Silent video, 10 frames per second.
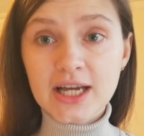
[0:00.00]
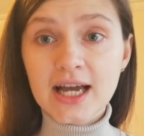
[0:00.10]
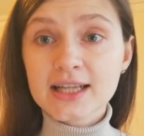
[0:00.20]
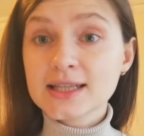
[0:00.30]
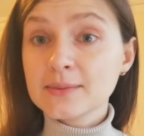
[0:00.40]

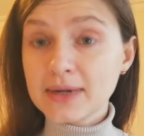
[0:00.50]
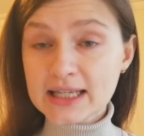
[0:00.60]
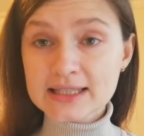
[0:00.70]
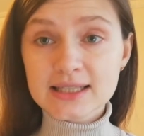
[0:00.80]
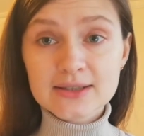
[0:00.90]
and the
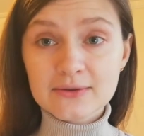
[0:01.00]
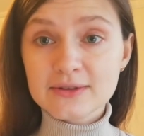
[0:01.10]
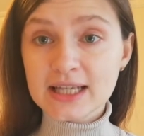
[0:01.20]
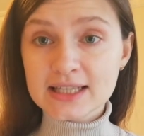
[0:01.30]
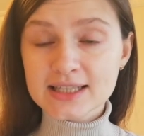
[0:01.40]
basics of
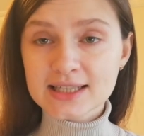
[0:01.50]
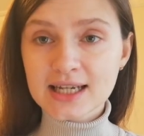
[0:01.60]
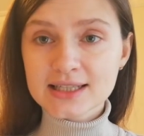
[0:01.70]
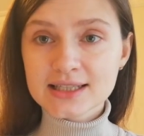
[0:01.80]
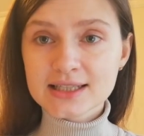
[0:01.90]
data
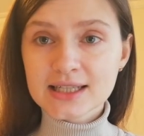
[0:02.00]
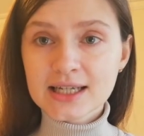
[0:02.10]
science.